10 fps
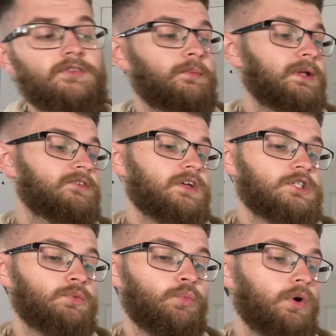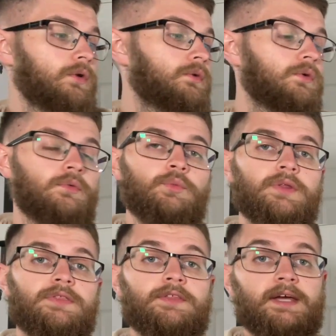the PlayStation 1
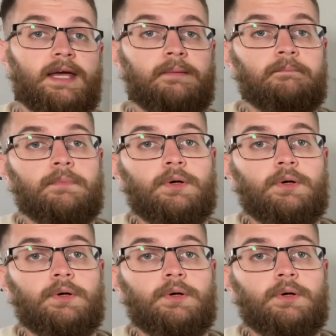with the game.